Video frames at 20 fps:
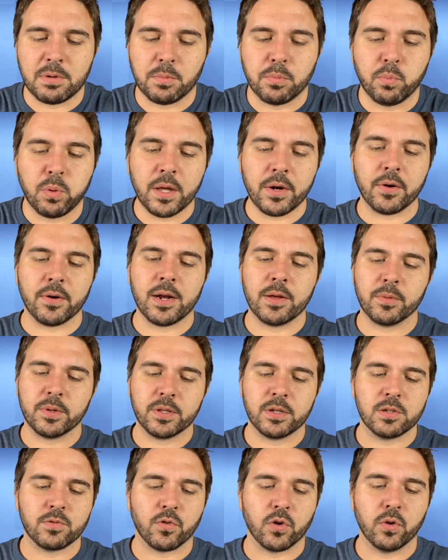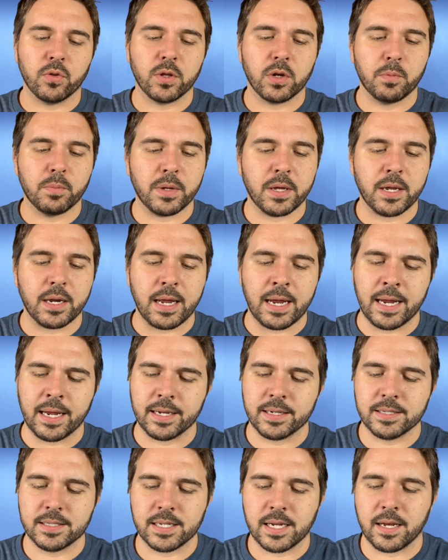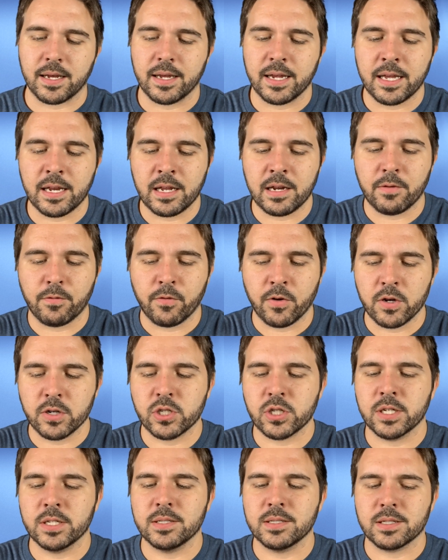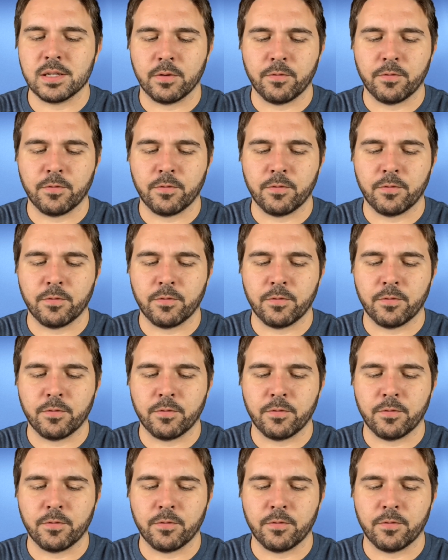I've played around with this for a little bit, and it functions.